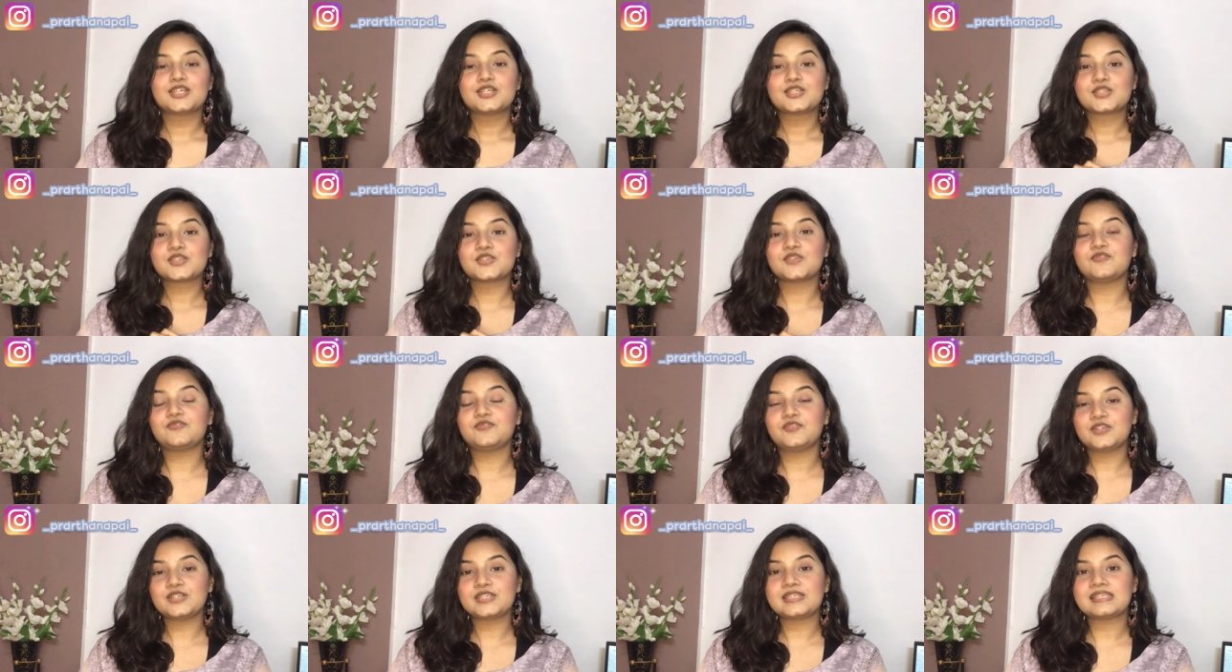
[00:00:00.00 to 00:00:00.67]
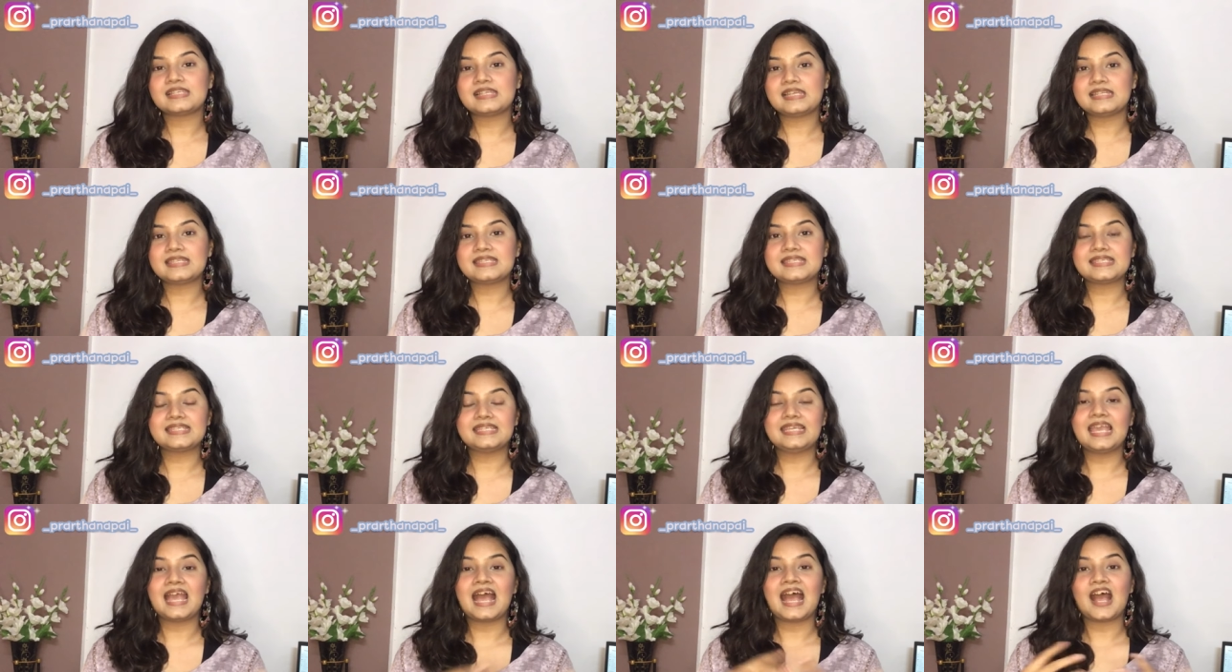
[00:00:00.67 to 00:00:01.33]
so first let's
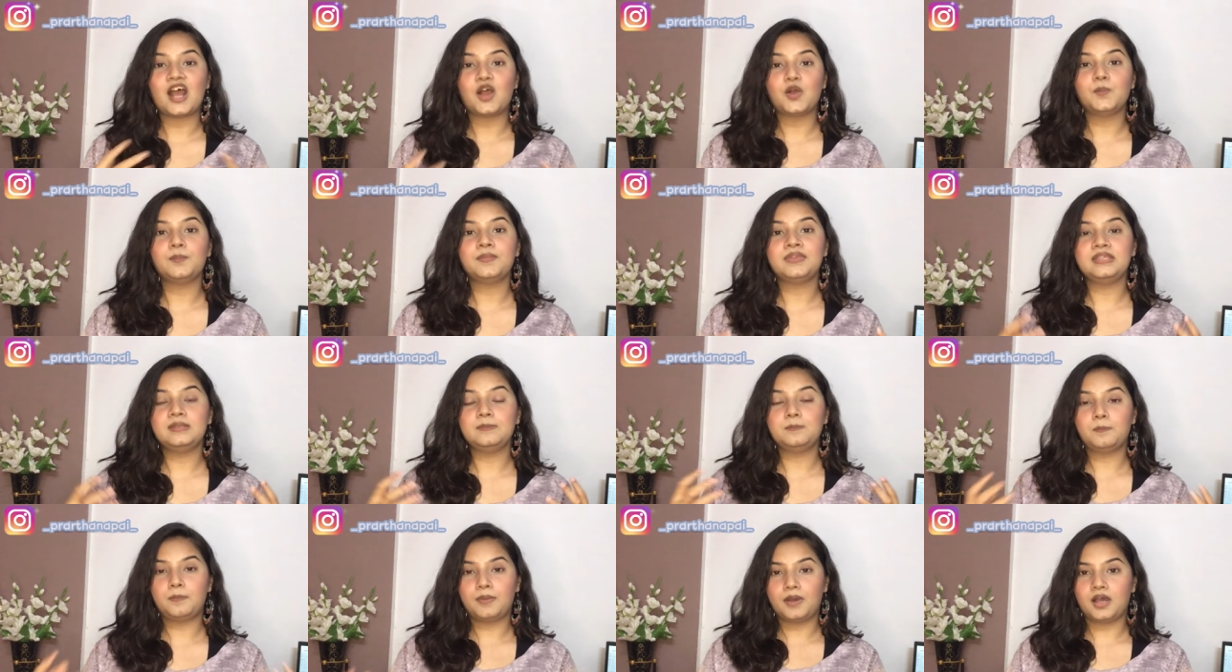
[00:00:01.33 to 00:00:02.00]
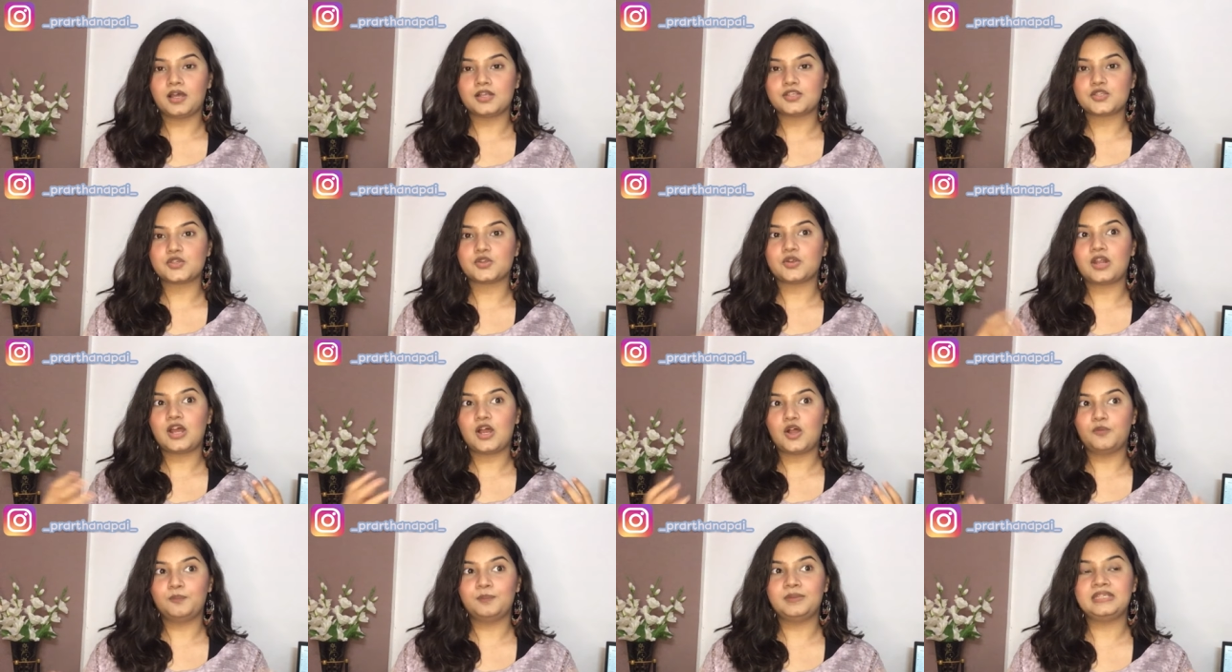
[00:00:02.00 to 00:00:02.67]
see how many parts or
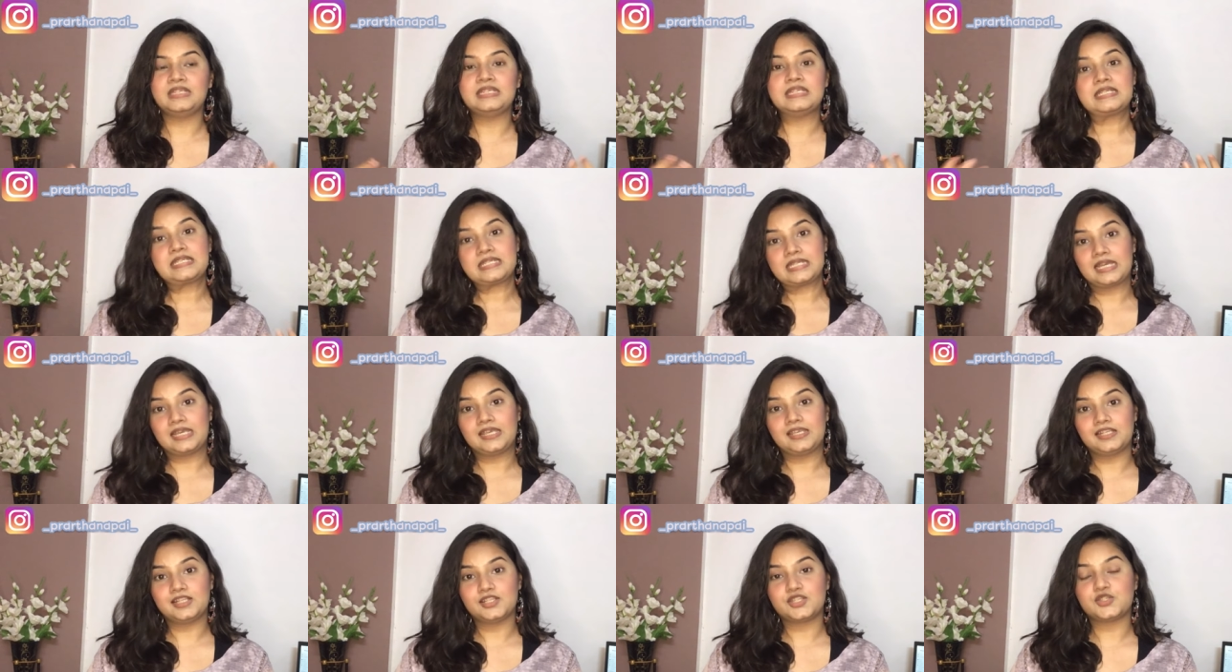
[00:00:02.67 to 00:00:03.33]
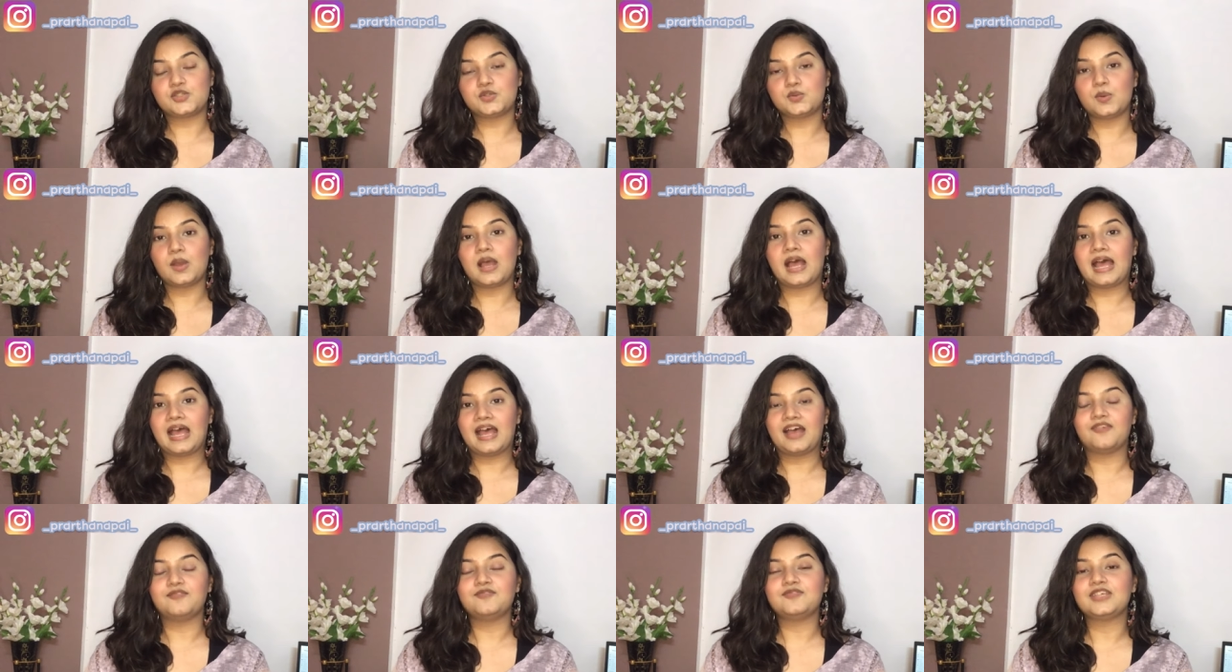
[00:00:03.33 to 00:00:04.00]
how many tiles you
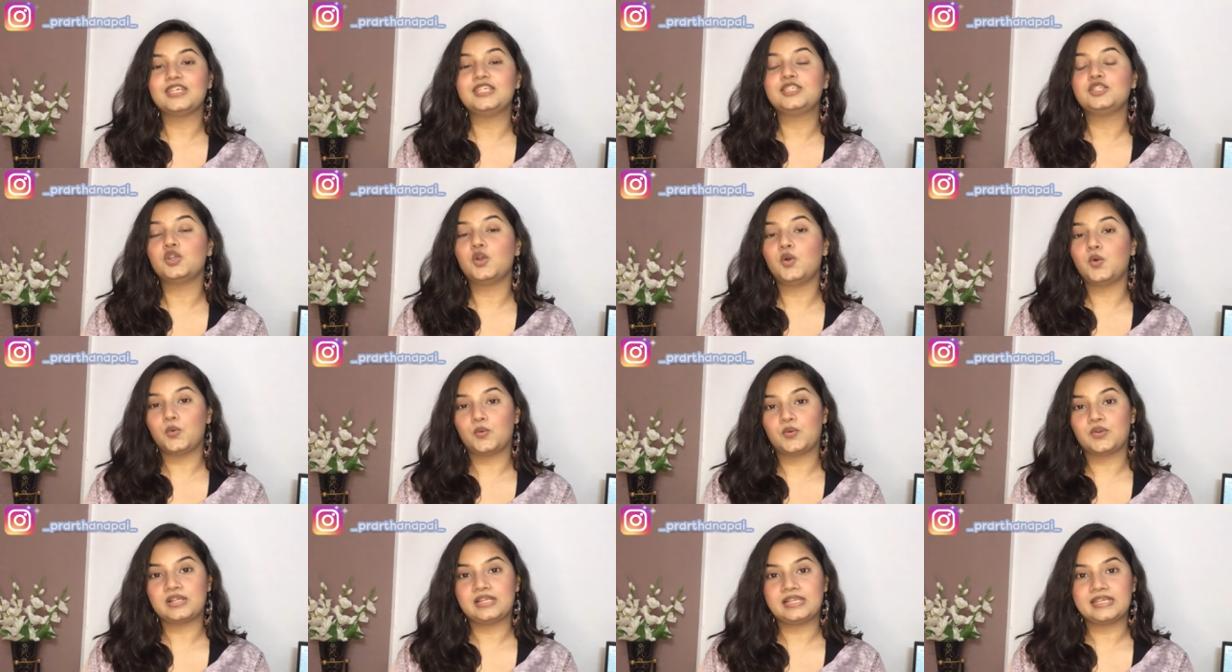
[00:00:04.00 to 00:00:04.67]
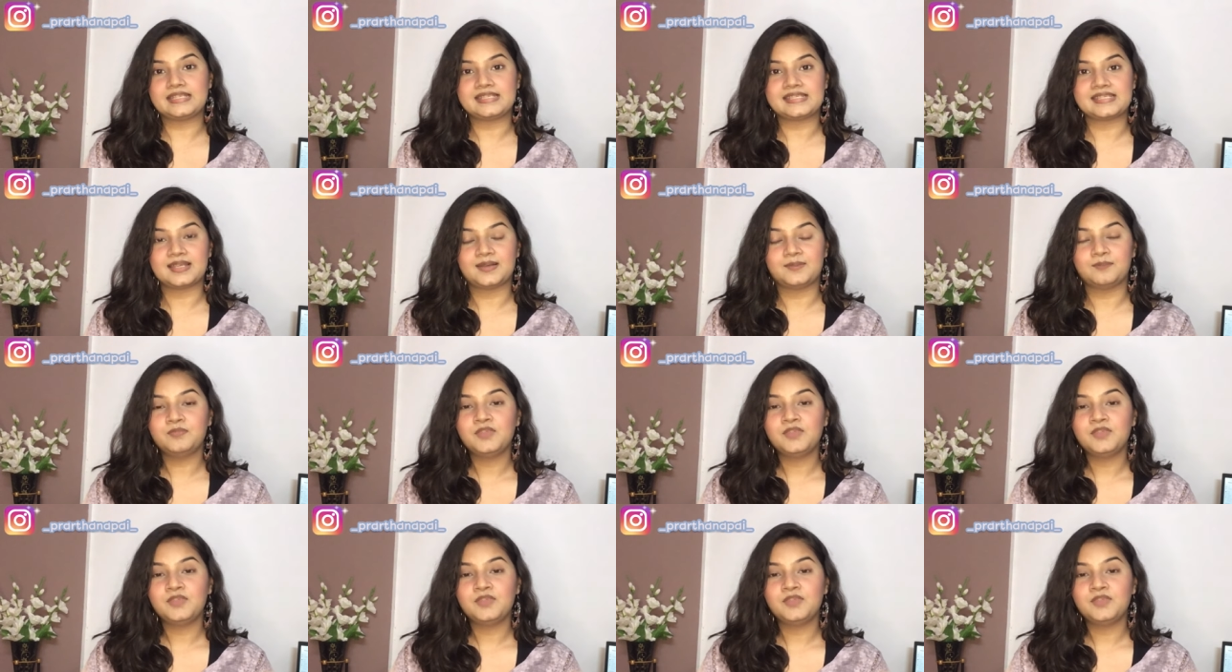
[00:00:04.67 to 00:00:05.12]
have in your oral exam.